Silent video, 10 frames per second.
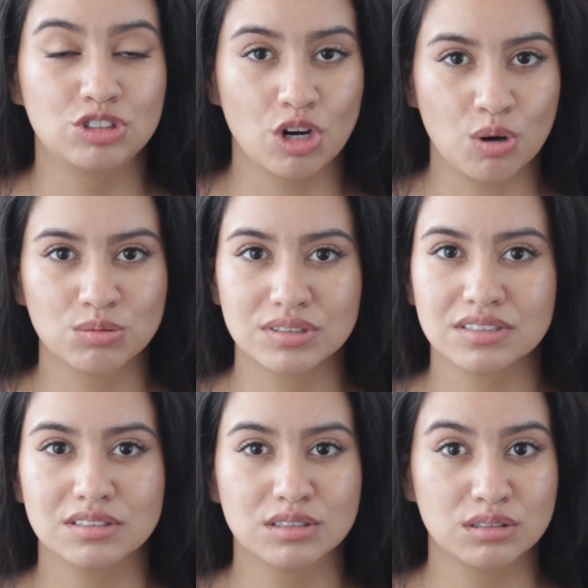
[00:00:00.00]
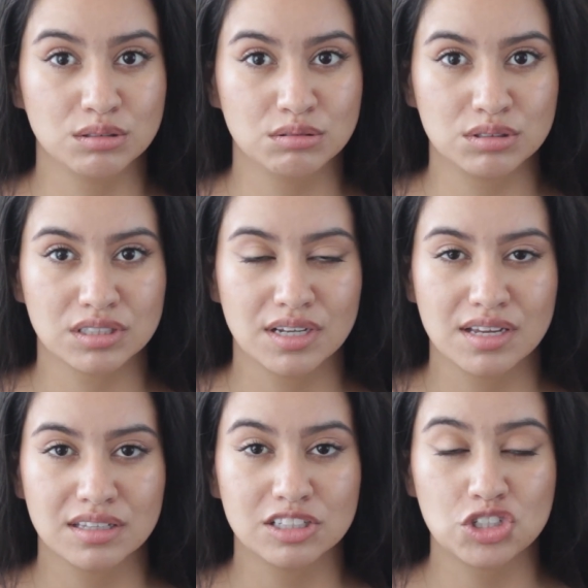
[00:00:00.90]
don't suit
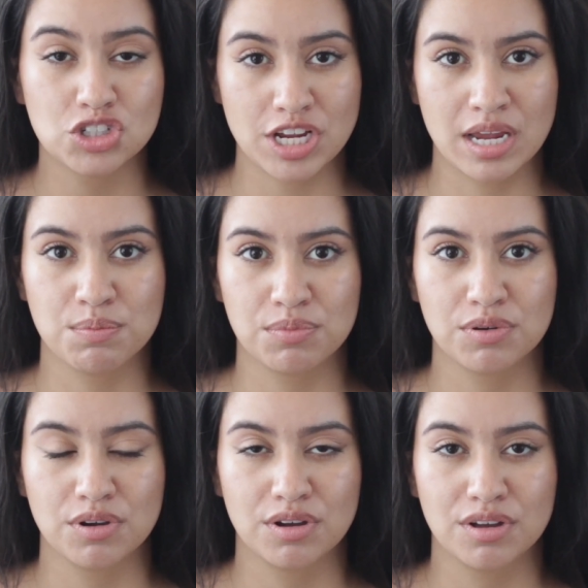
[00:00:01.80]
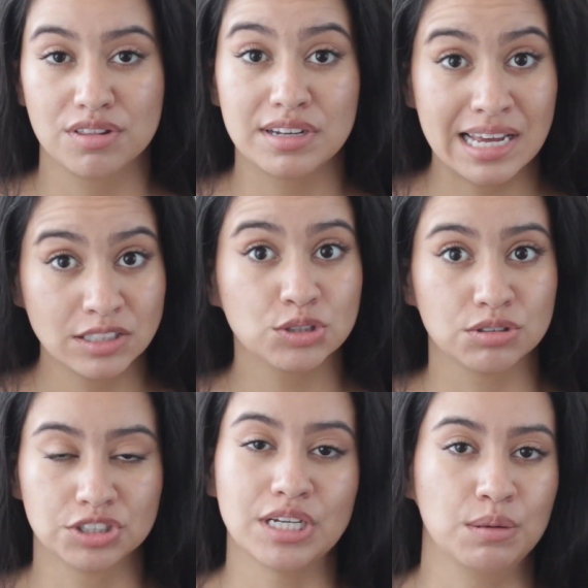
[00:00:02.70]
the shape, the
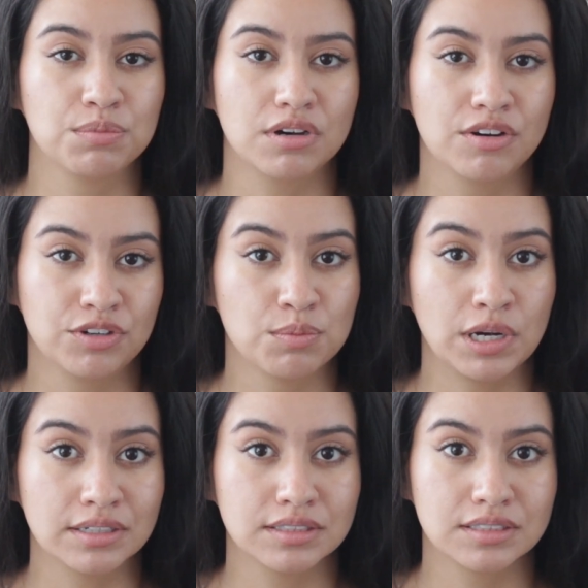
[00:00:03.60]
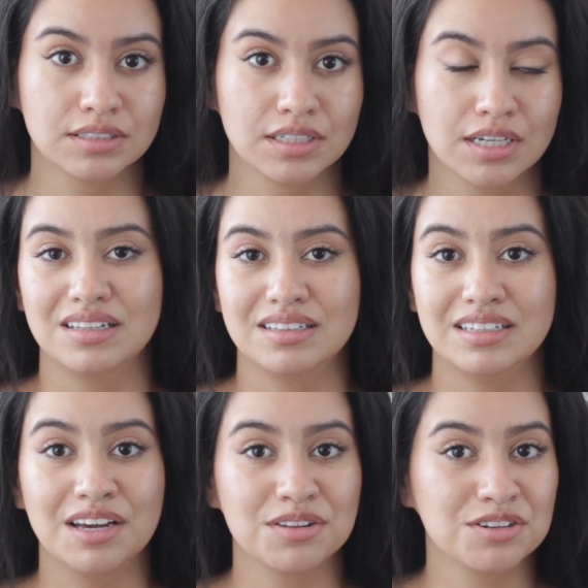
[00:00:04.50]
natural shape of your bust.
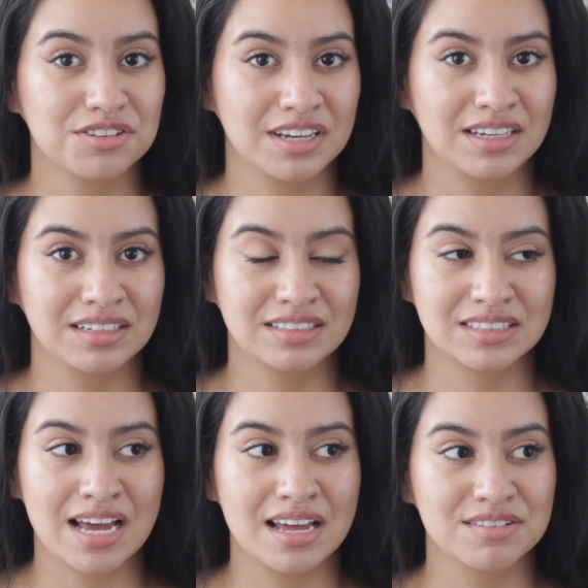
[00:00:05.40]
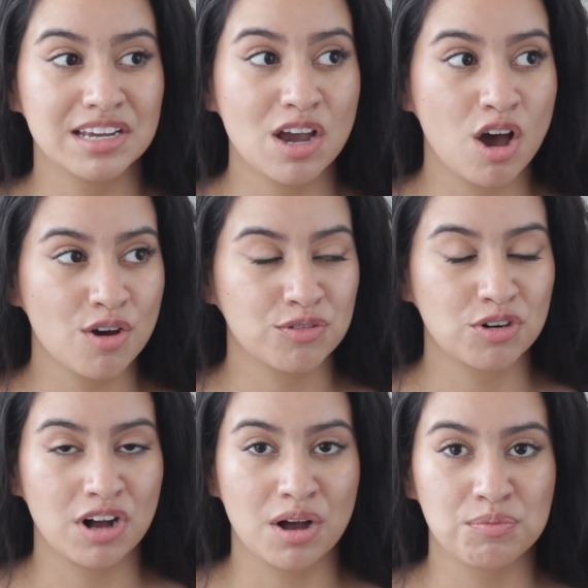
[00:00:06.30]
The other thing is that they
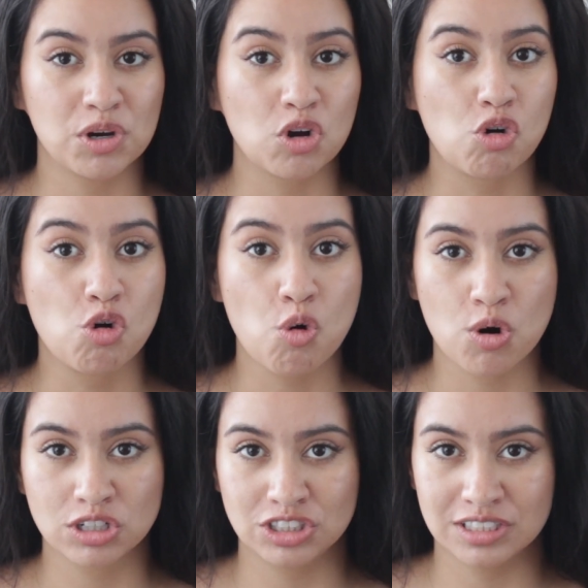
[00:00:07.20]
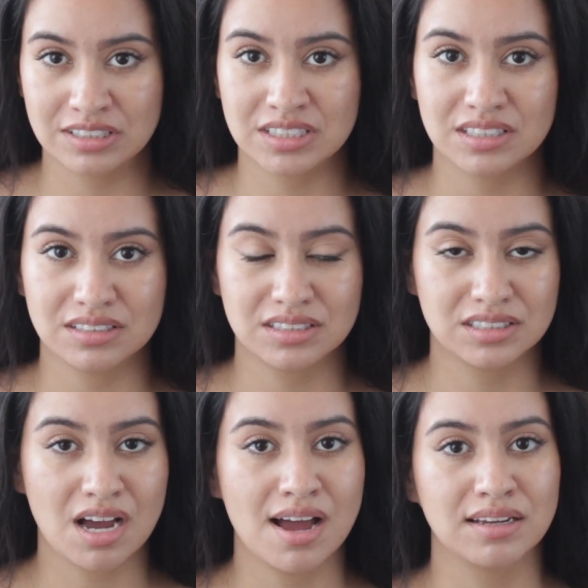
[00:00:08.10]
offer up gorgeous
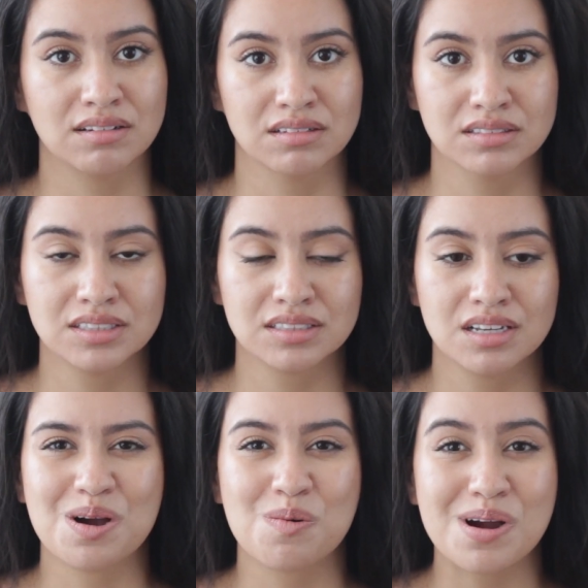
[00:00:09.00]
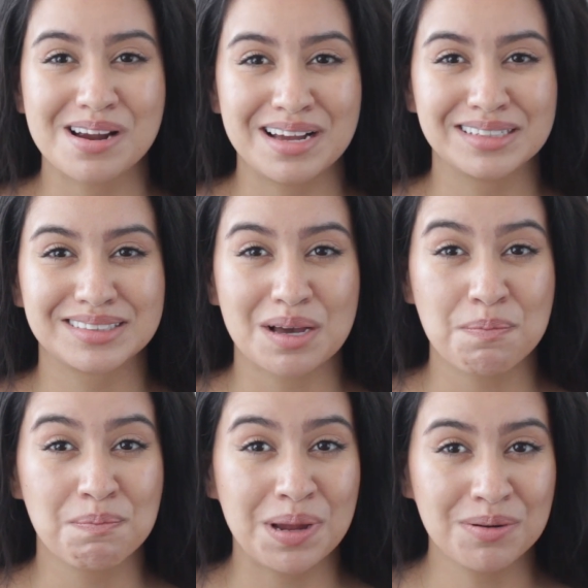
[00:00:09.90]
styles, whereas
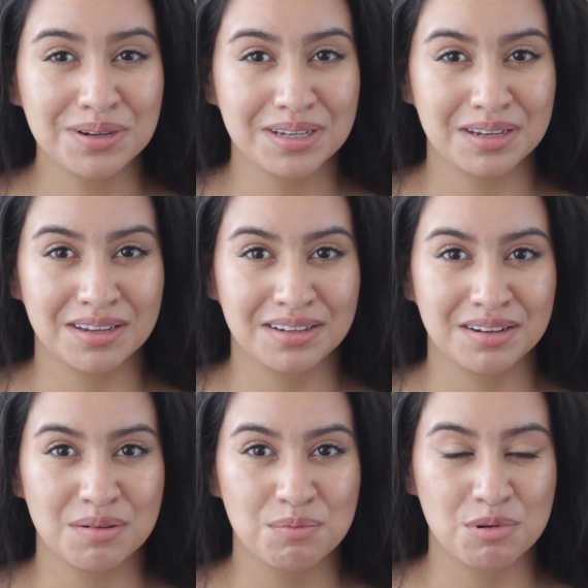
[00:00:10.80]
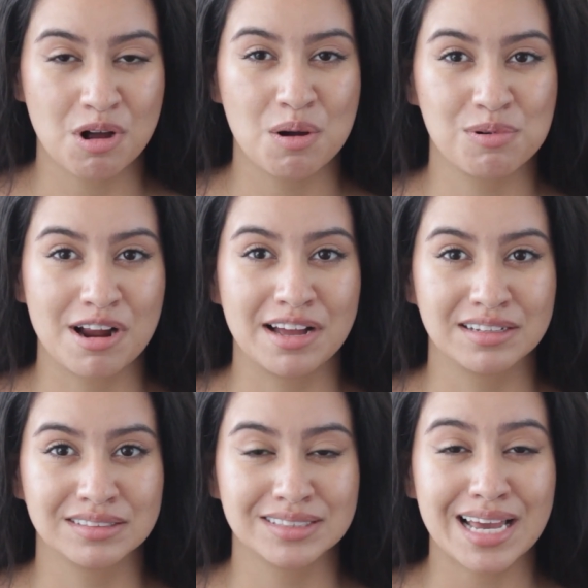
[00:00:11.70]
American bra
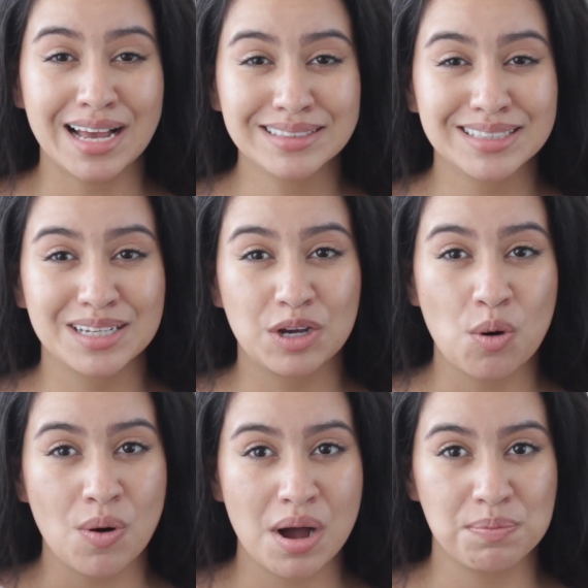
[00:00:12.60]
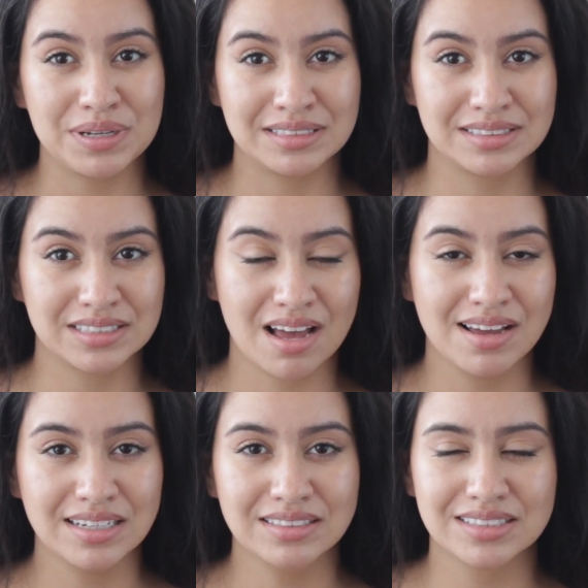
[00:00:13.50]
brands, as they go up in
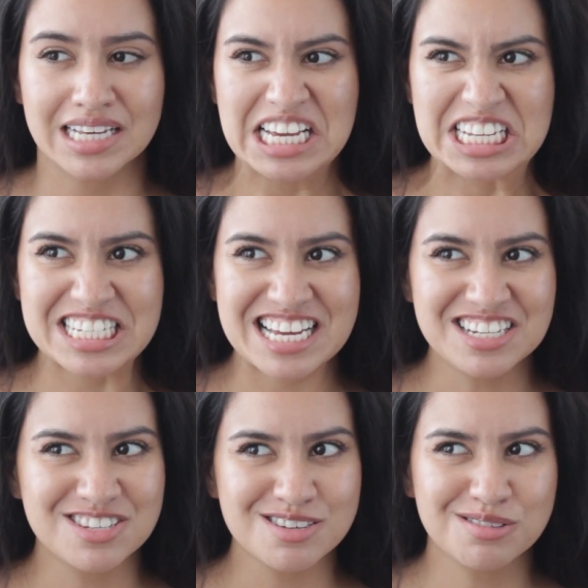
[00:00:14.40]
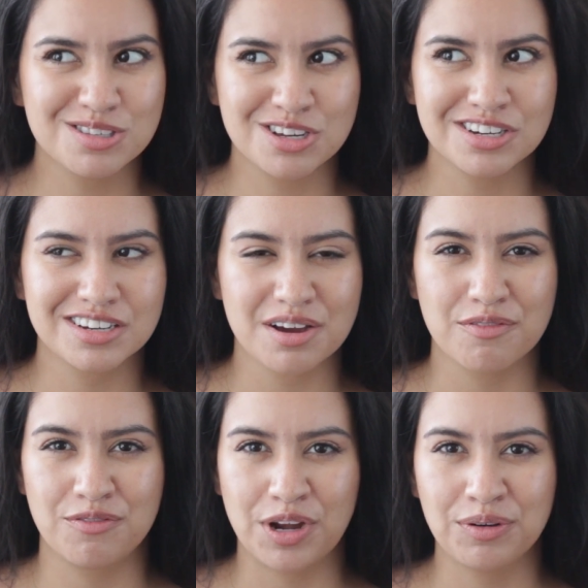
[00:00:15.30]
size, tend to look
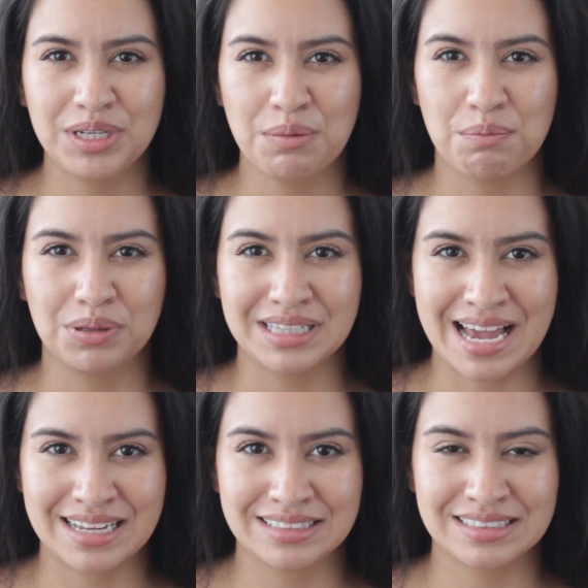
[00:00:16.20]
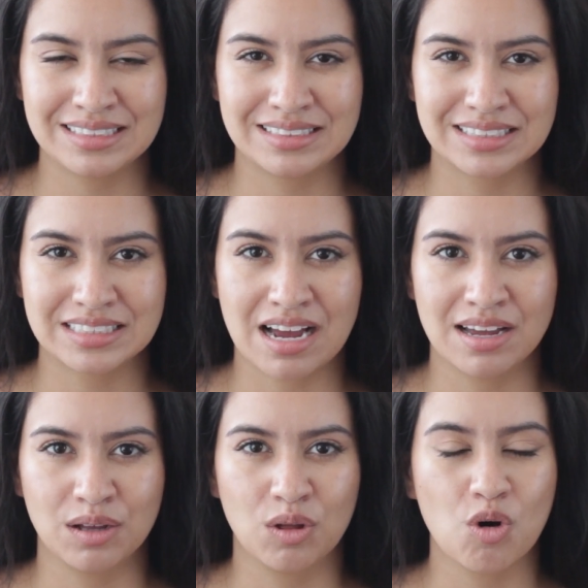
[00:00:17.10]
very bland in
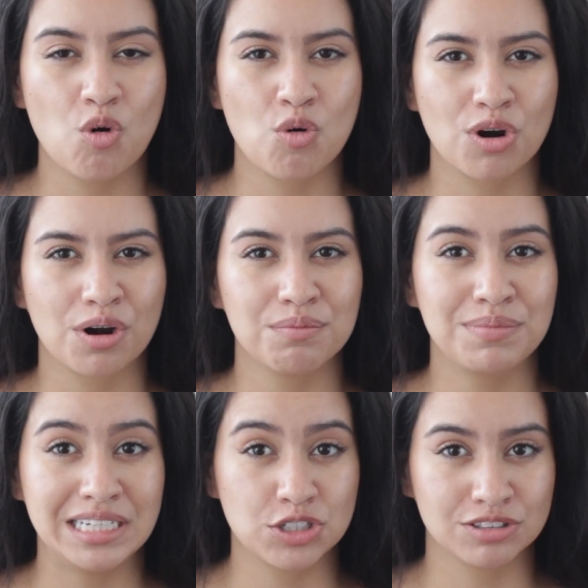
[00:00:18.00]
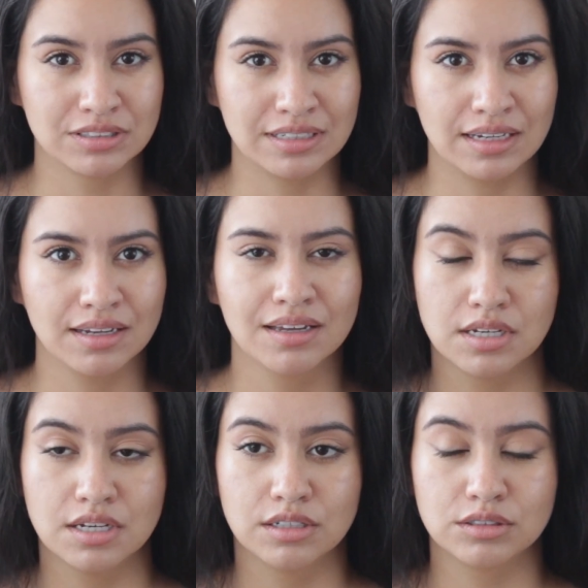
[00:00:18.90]
style or matronly.
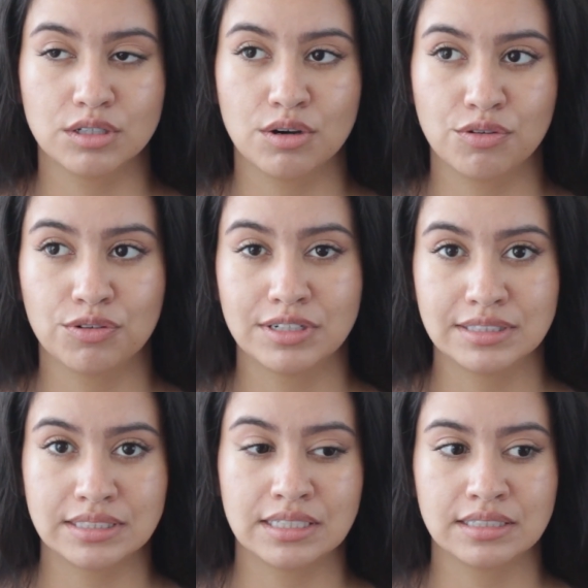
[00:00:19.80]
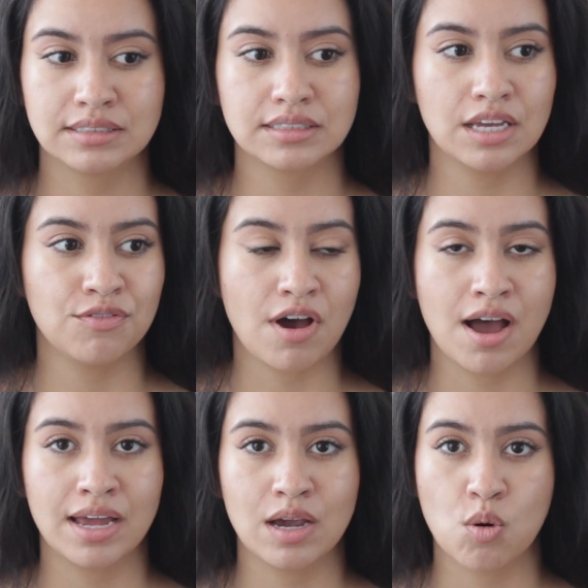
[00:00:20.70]
So for instance, if
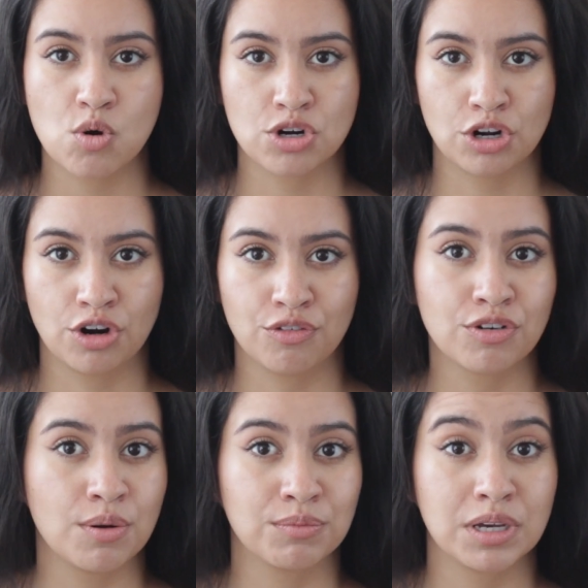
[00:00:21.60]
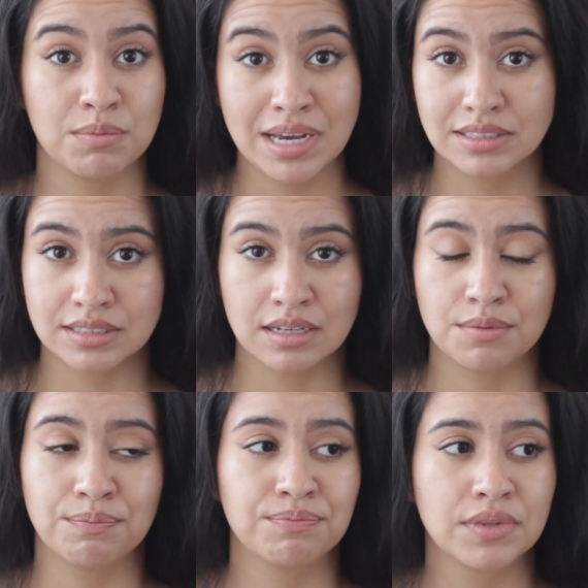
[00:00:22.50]
I order from
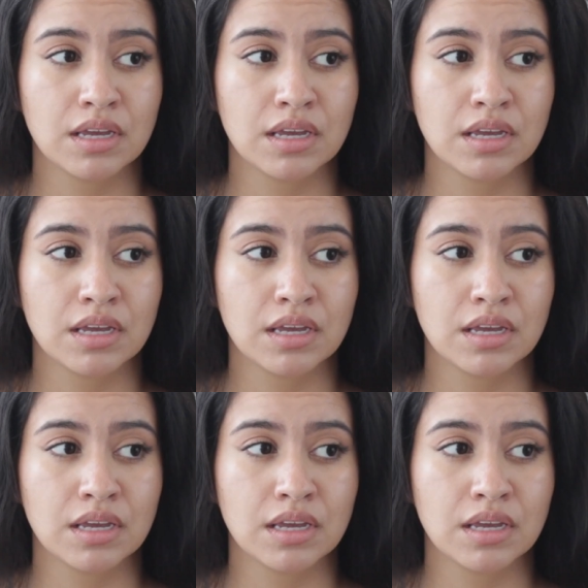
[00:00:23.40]
Comexim,